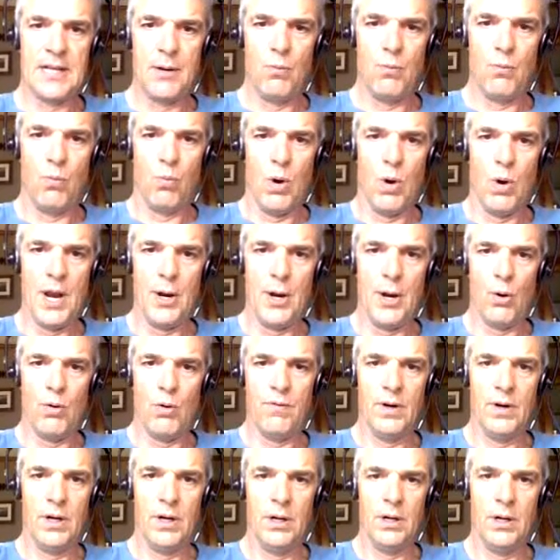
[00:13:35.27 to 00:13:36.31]
1
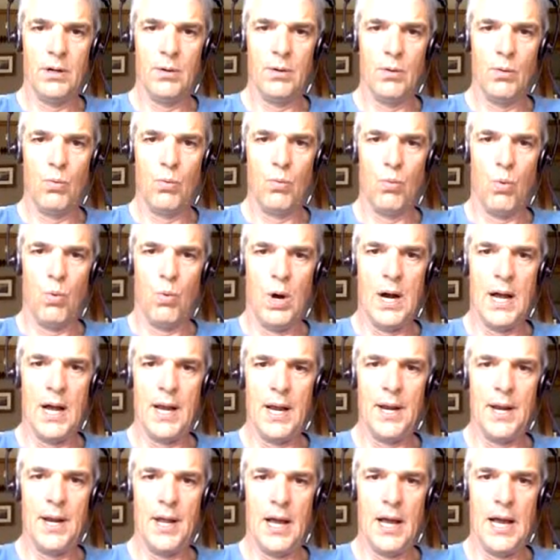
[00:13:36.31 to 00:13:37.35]
over, 1
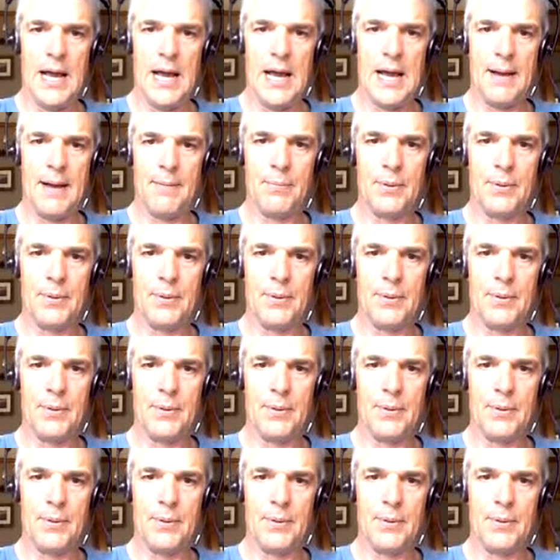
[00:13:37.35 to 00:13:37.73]
up.